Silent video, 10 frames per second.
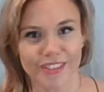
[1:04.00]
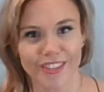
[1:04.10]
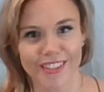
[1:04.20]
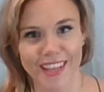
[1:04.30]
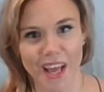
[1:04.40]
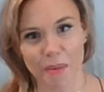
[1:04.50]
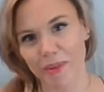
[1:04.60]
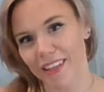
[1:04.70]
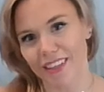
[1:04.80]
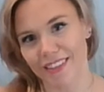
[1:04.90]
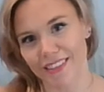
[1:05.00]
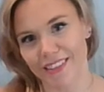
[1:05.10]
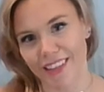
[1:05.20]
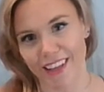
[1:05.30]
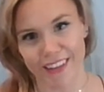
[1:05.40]
just
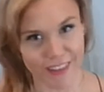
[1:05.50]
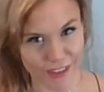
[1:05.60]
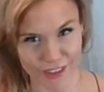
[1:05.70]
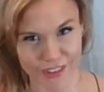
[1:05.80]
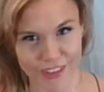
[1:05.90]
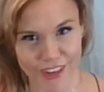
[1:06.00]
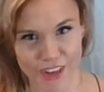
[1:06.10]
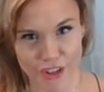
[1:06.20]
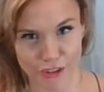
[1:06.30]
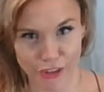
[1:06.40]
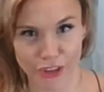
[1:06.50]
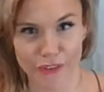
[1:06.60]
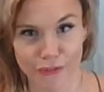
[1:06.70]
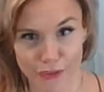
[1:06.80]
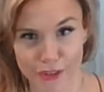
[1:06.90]
happiness and
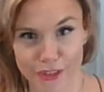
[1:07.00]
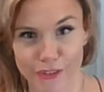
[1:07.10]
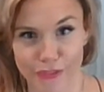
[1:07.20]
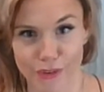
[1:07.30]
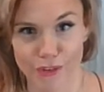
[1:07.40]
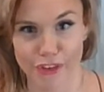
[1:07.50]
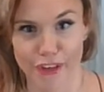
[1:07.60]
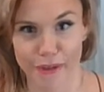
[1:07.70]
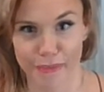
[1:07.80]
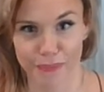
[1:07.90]
looking forward to the future.